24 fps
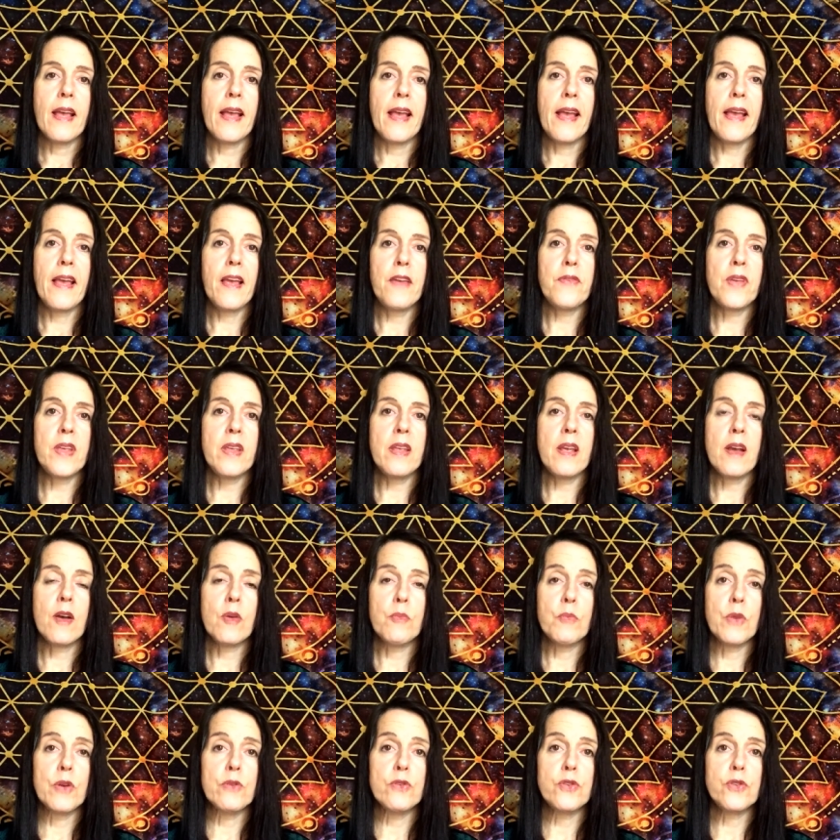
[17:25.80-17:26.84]
heavy
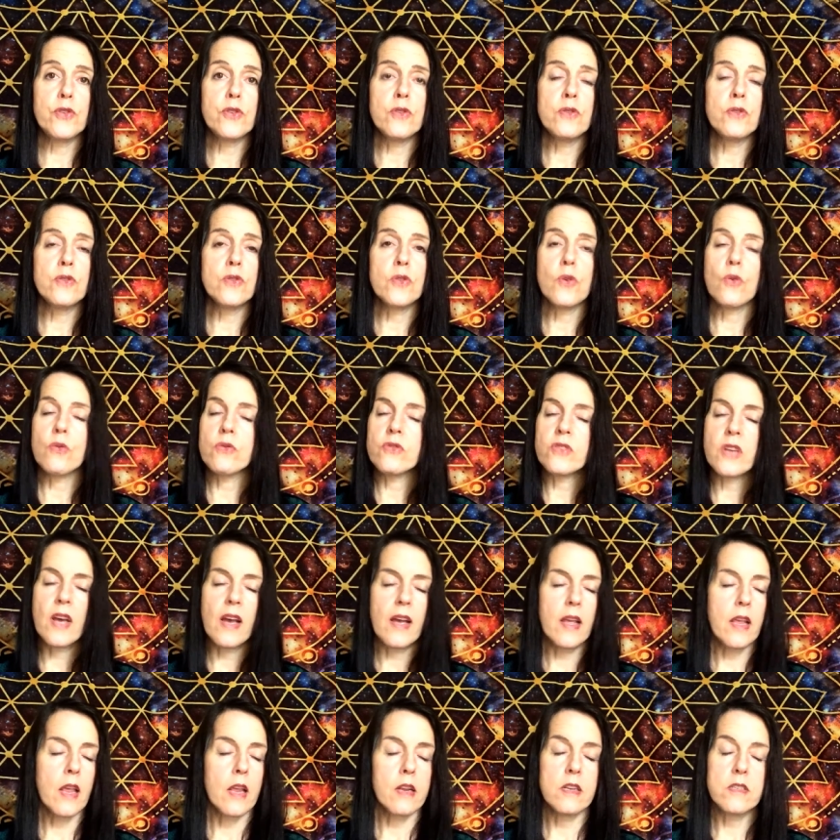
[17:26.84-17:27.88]
emotions or
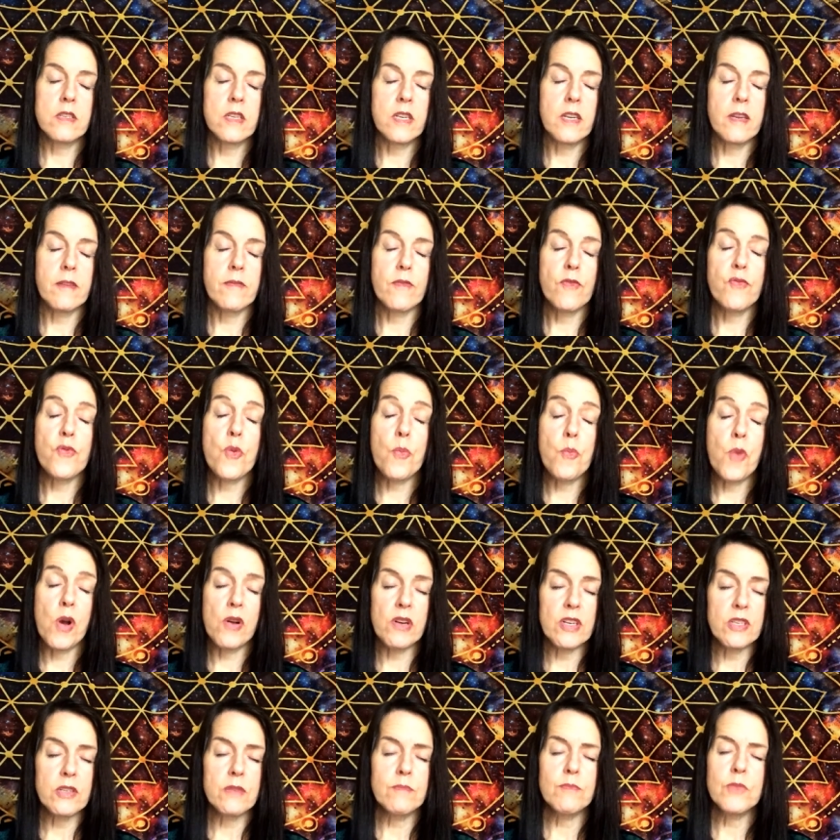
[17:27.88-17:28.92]
dark energy from
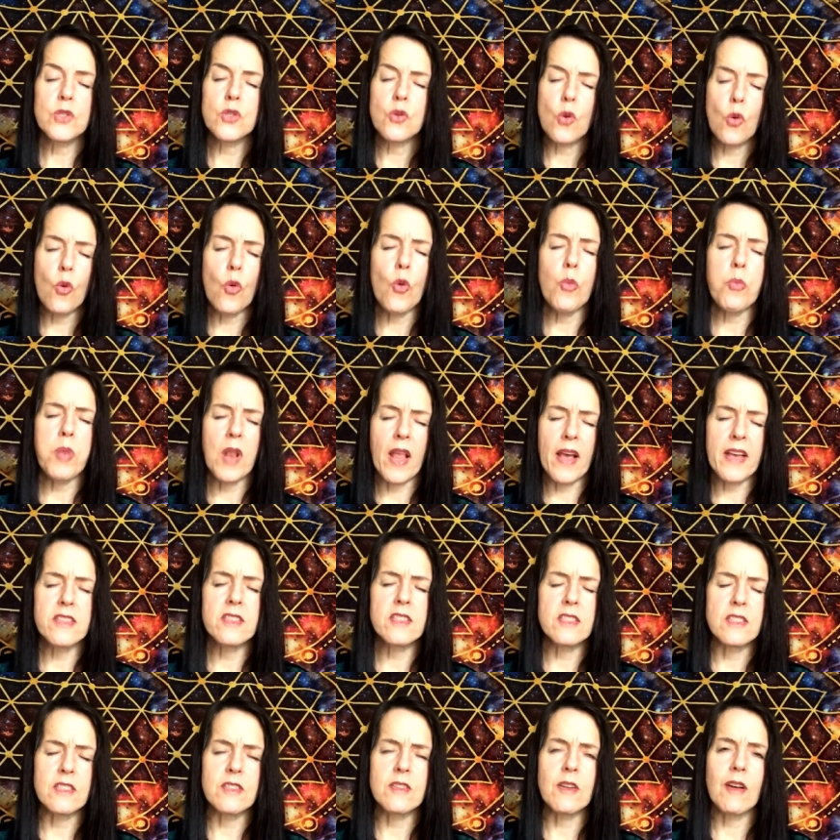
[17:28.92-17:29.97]
items or
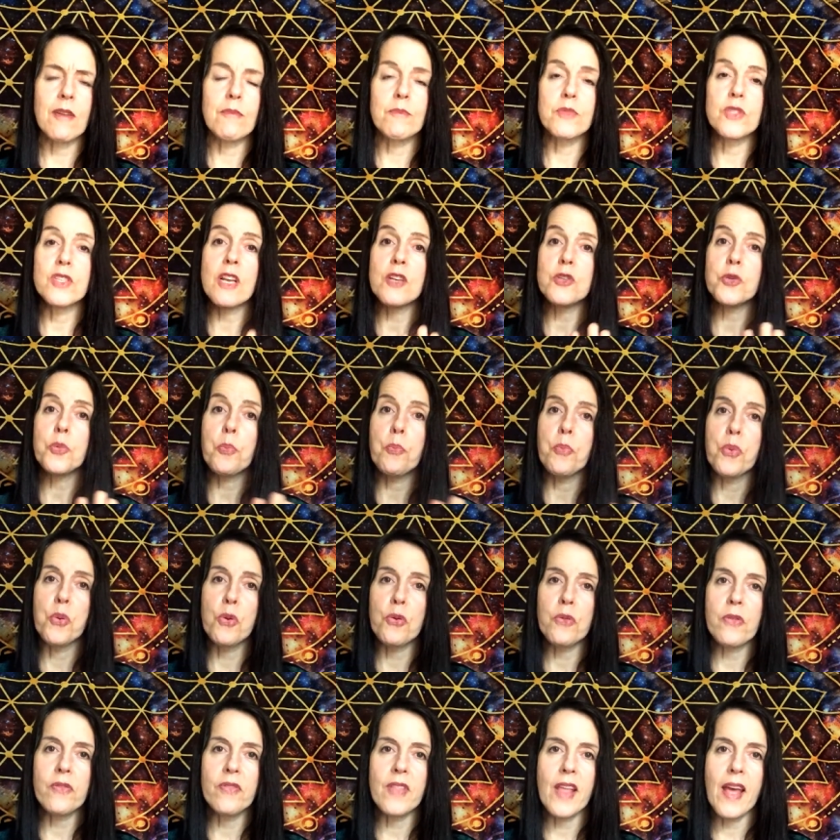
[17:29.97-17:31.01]
places. I'm just
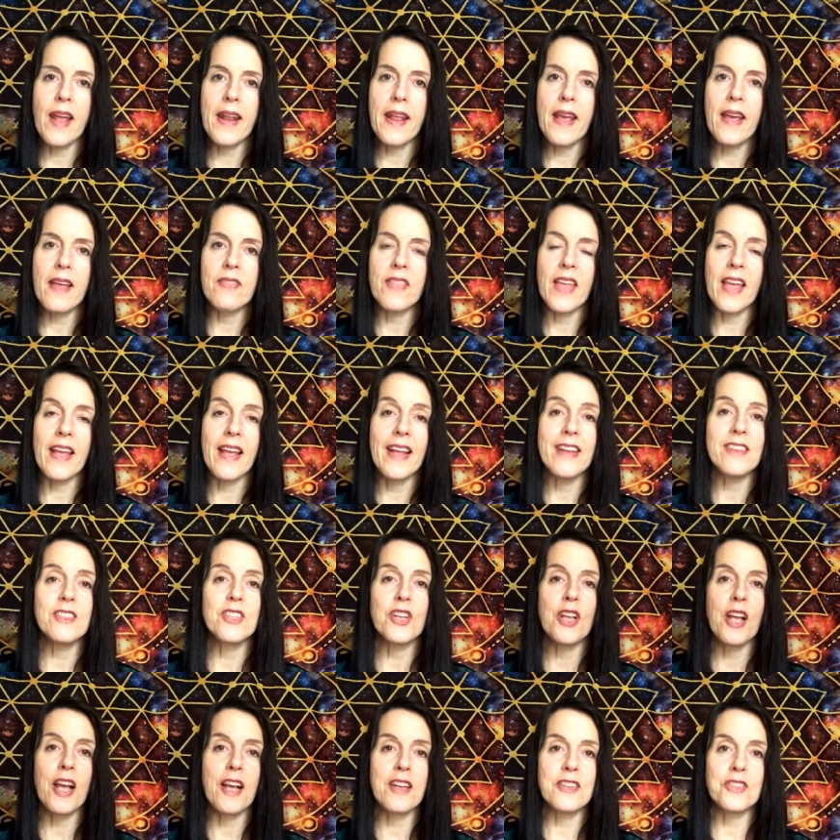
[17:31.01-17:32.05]
putting that out there. It
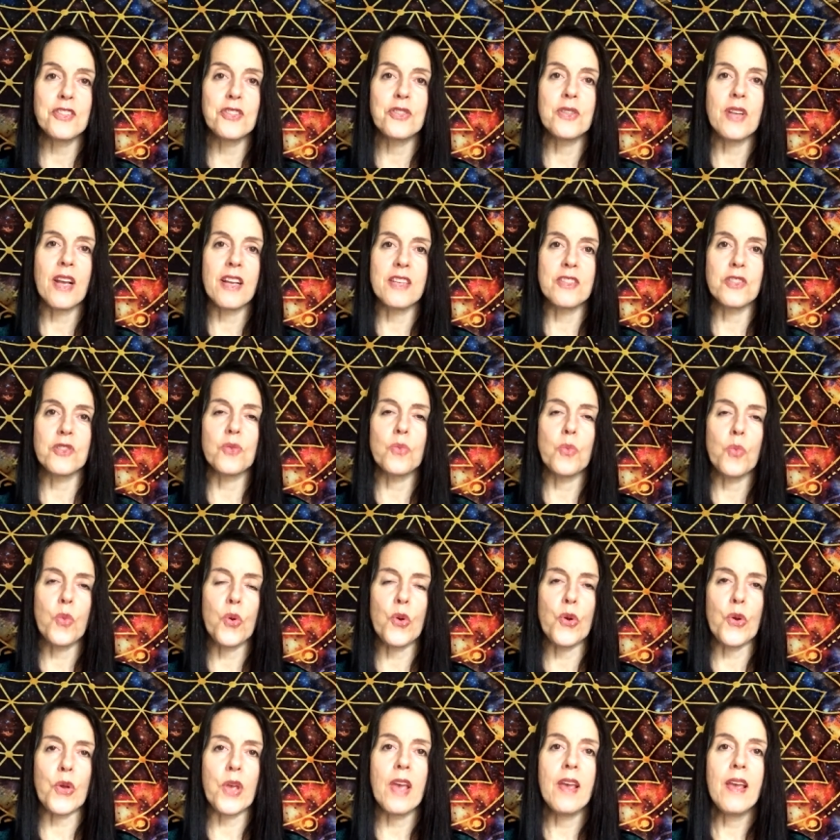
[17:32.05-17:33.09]
just doesn't
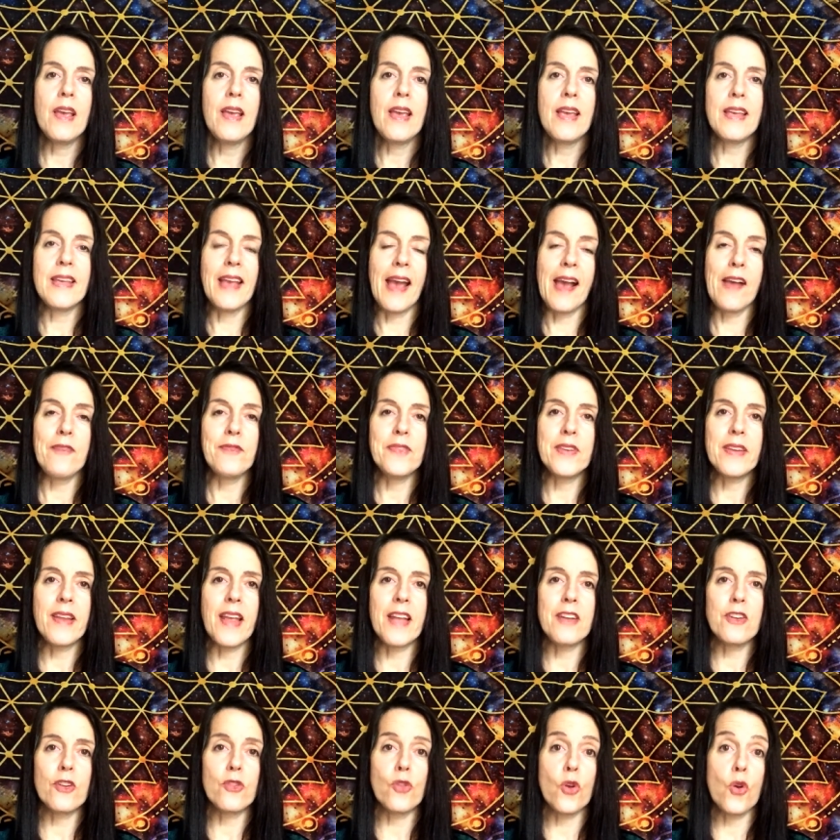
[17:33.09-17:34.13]
work. You have to
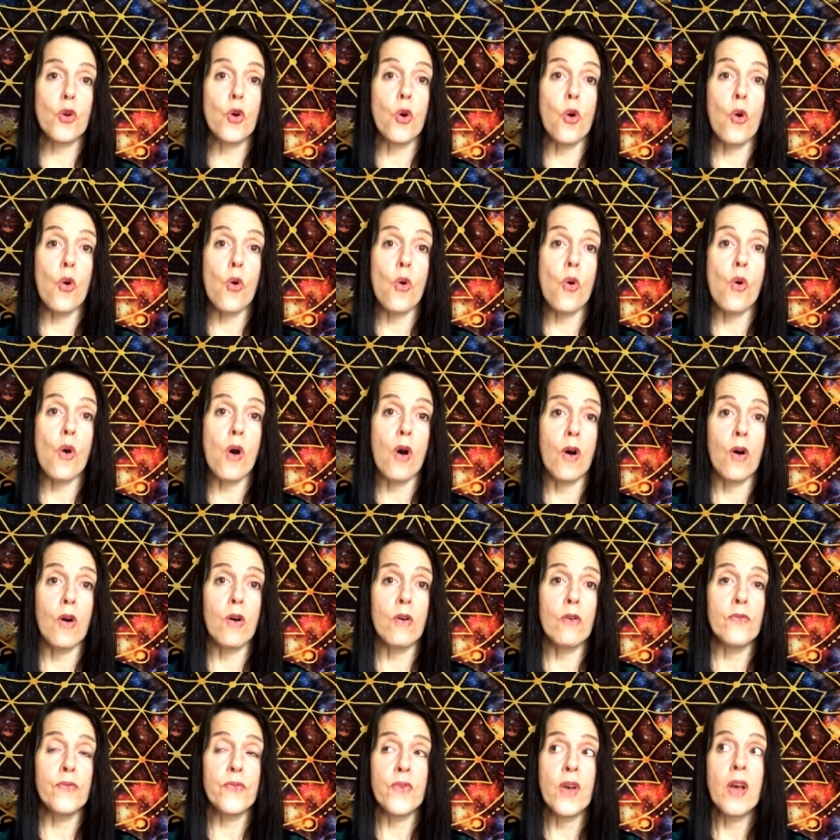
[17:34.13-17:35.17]
get to the core
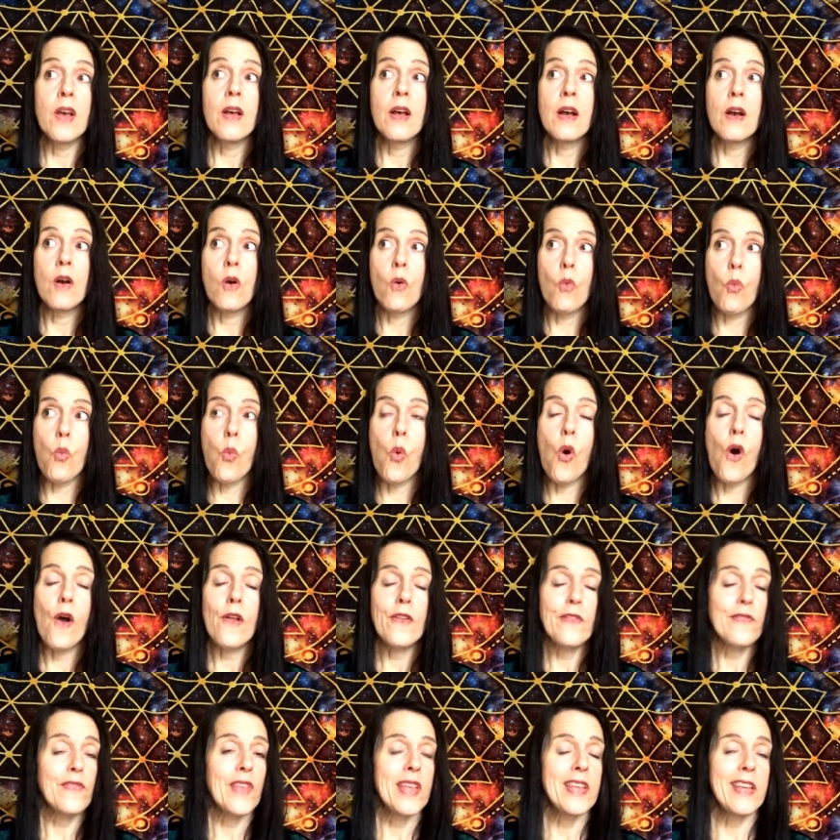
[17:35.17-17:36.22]
of what
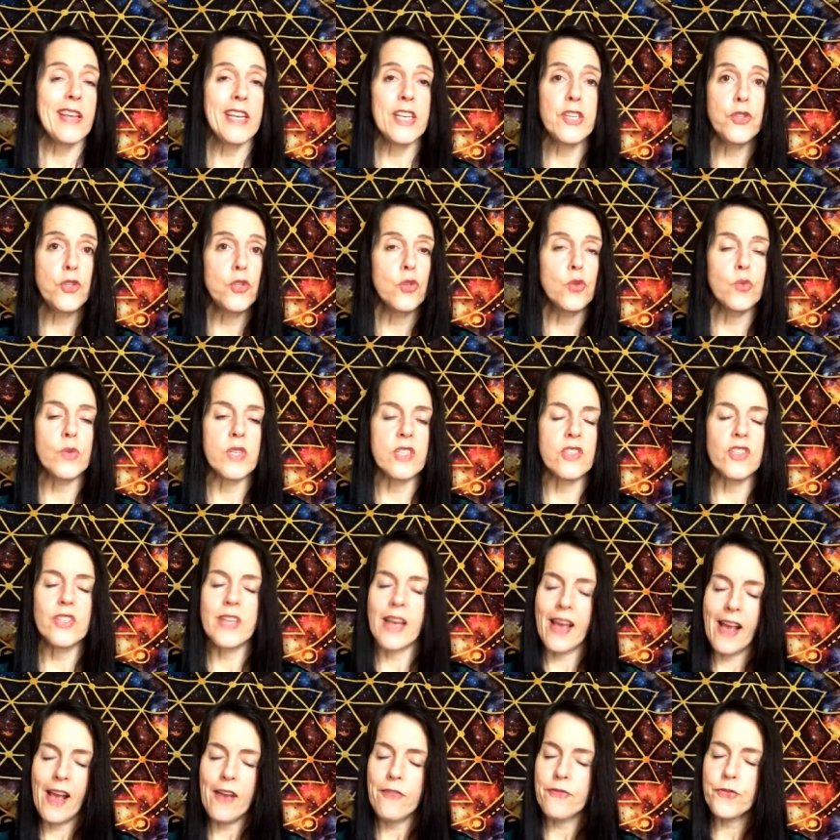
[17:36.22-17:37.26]
the issue is.
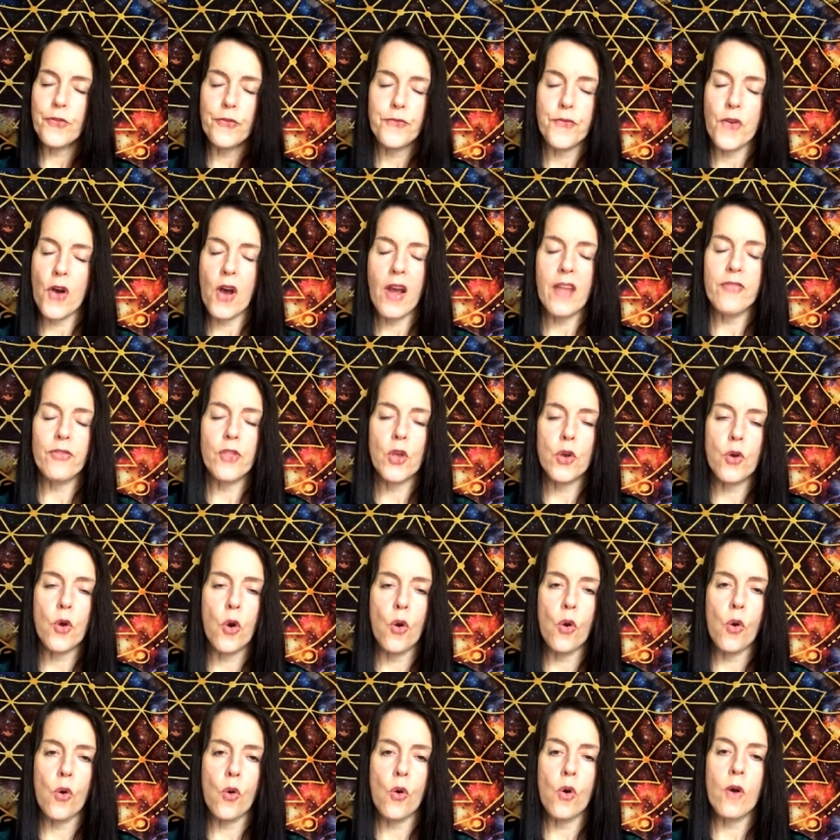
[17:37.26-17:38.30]
You have to find the
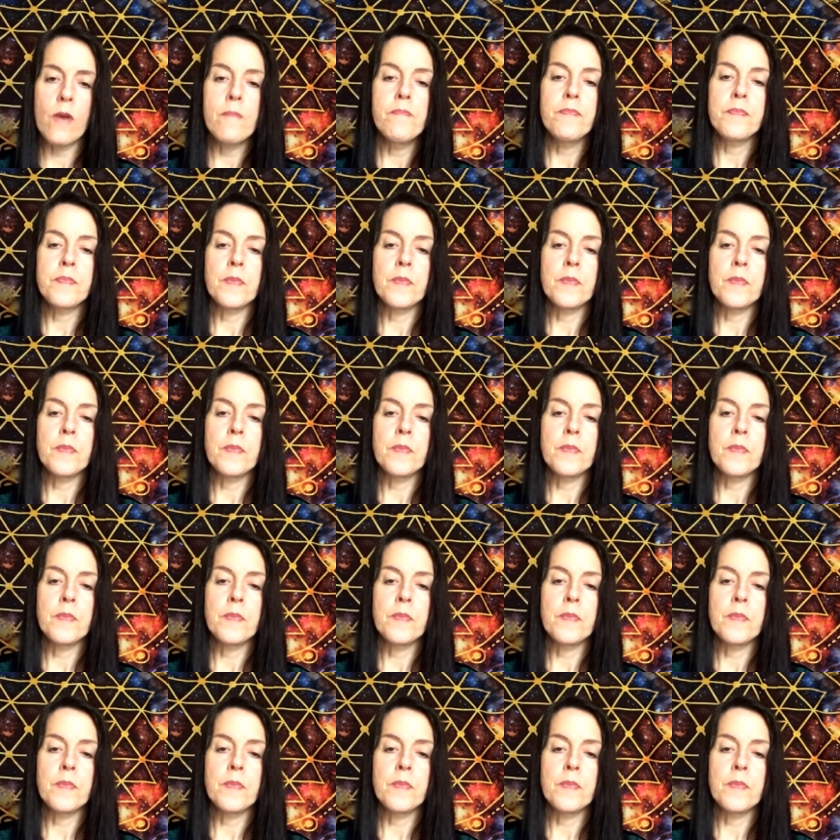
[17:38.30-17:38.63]
core,